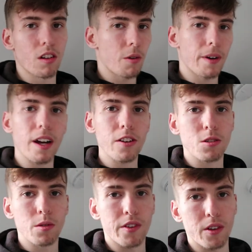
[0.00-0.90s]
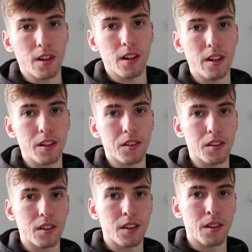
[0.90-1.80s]
So I'll catch up with you
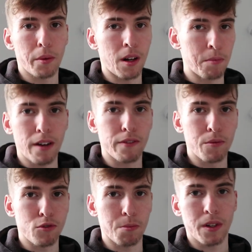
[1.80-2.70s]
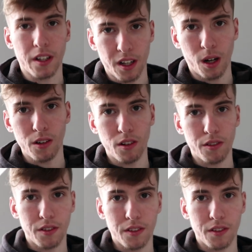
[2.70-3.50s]
guys when I'm back from dropping the car off.